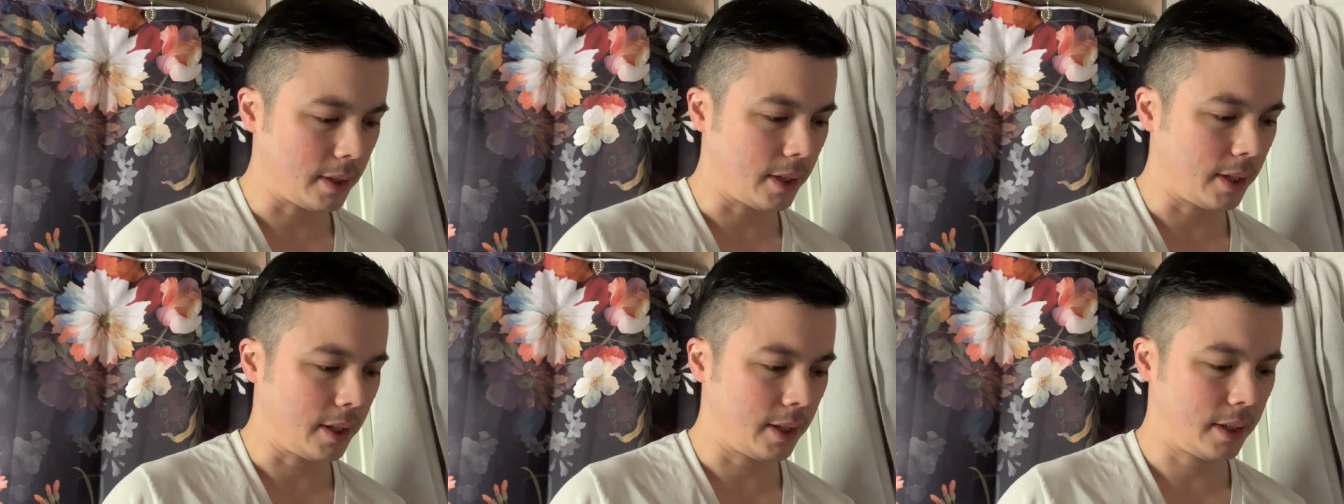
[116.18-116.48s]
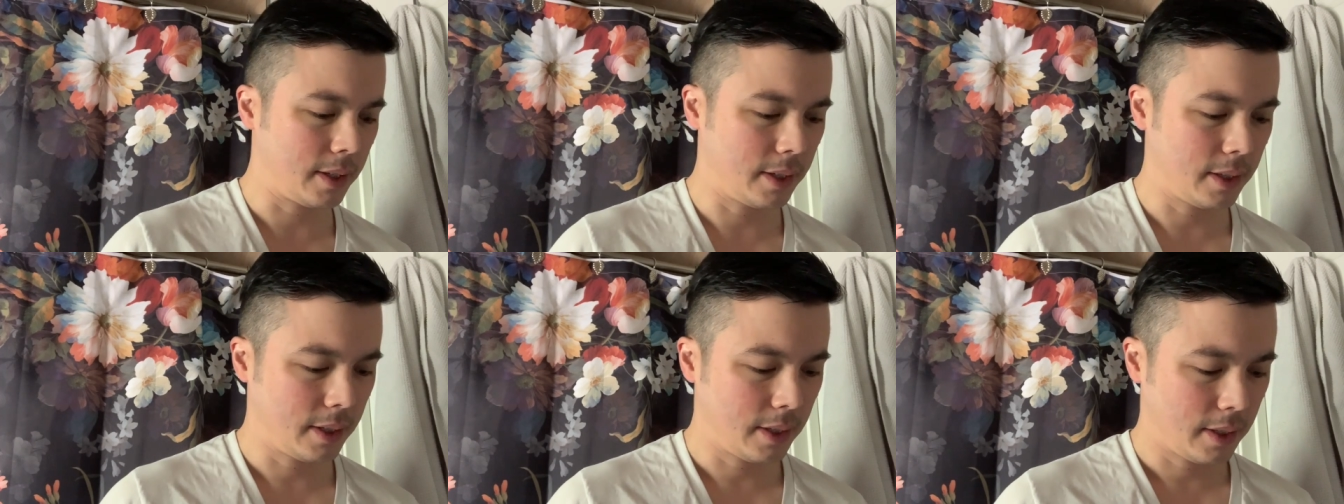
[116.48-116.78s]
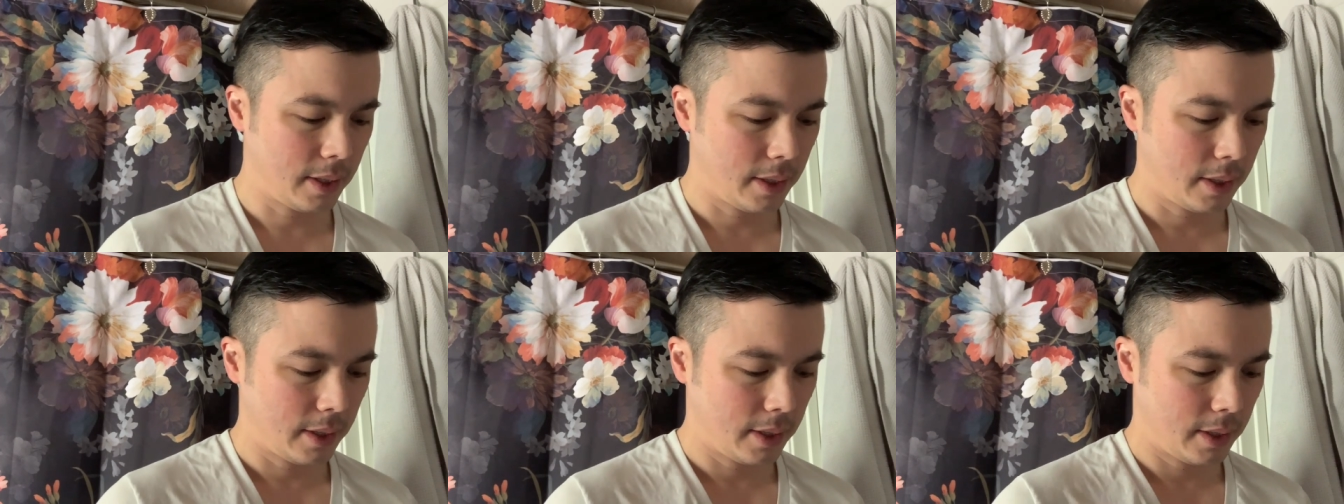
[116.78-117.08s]
like
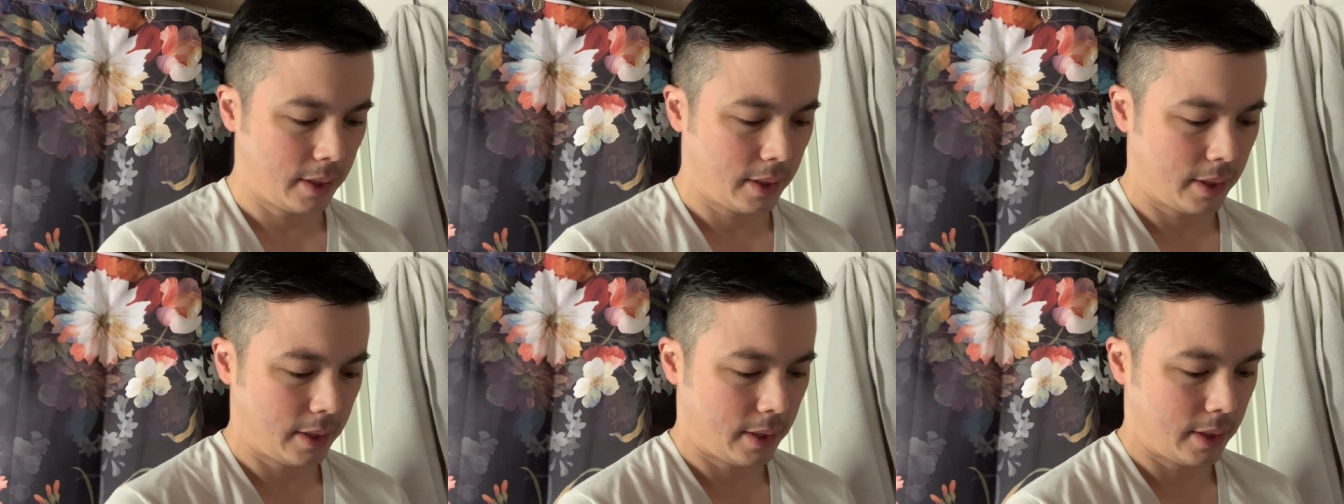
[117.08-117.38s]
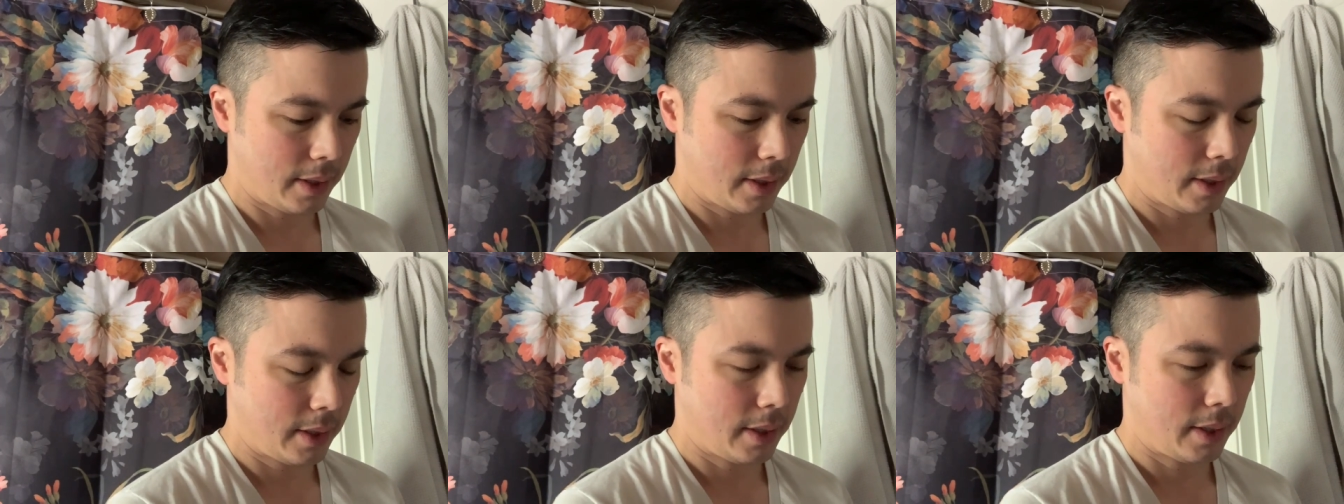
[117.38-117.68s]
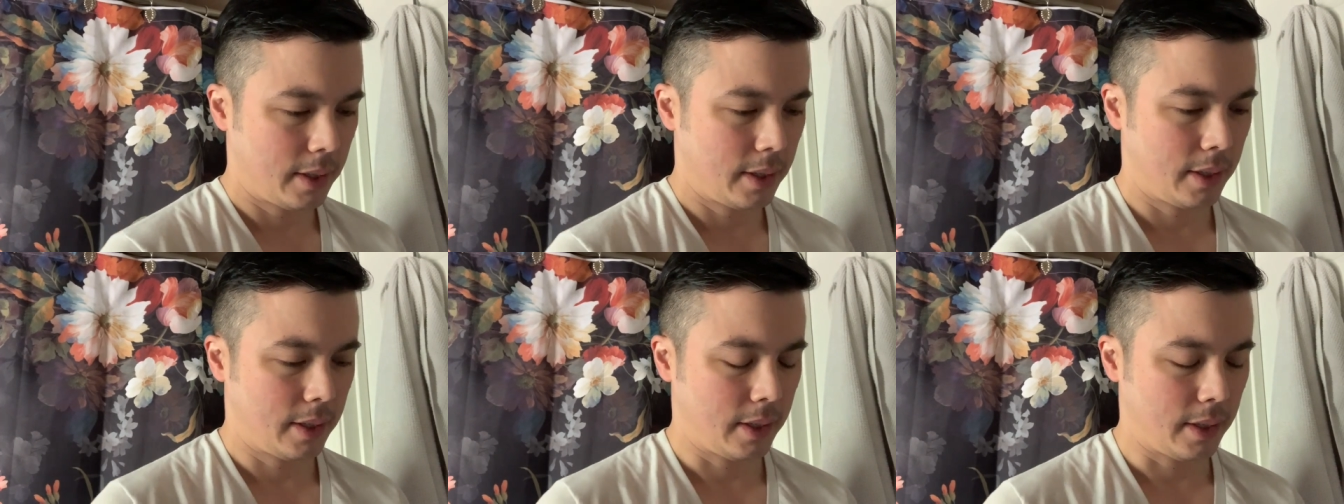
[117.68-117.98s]

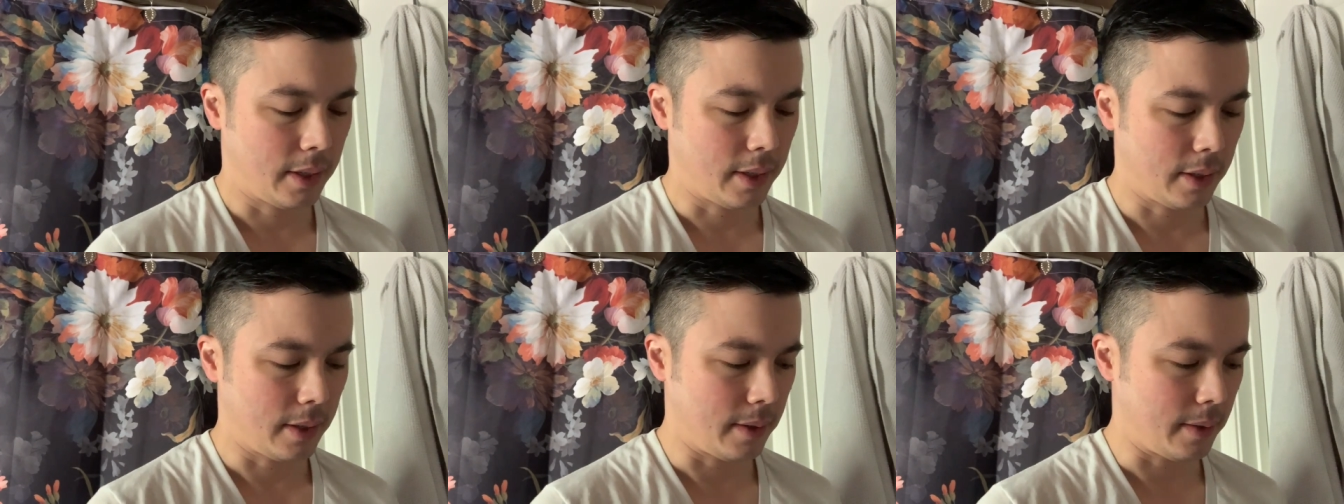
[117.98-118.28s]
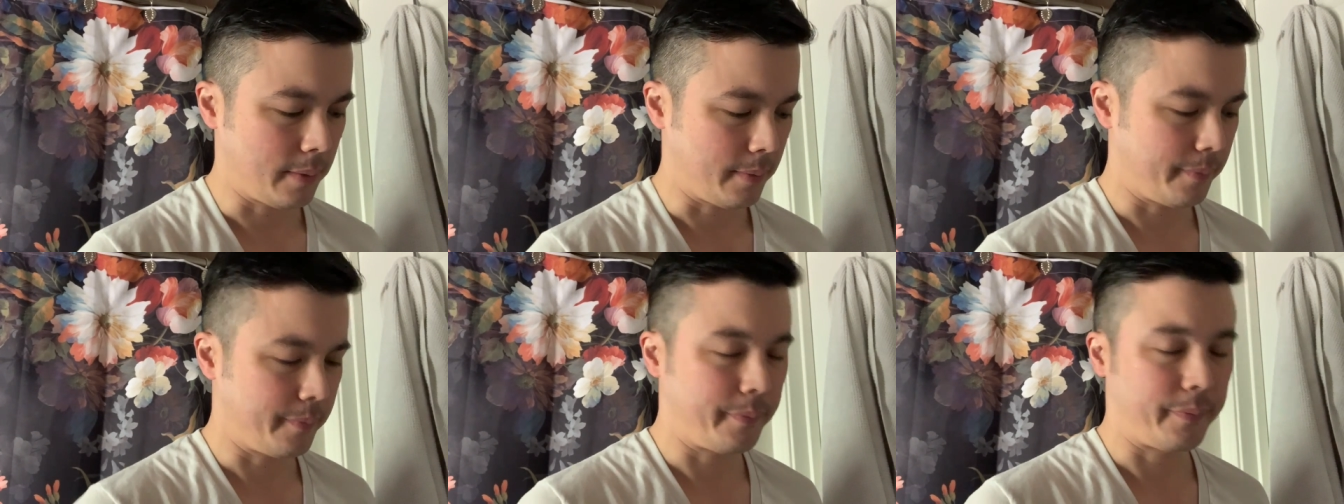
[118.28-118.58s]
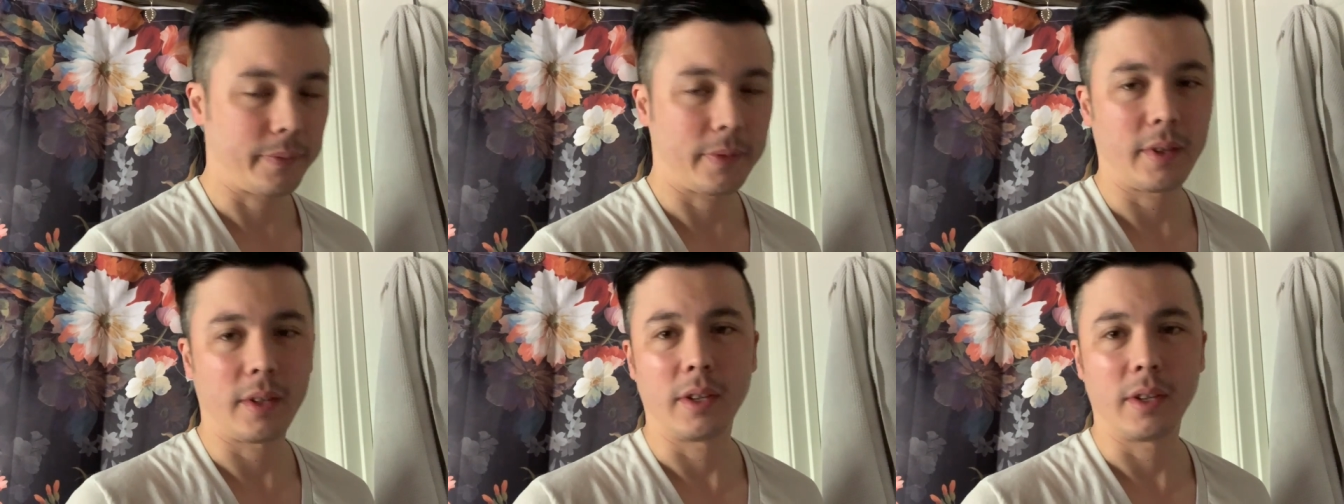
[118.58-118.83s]
um,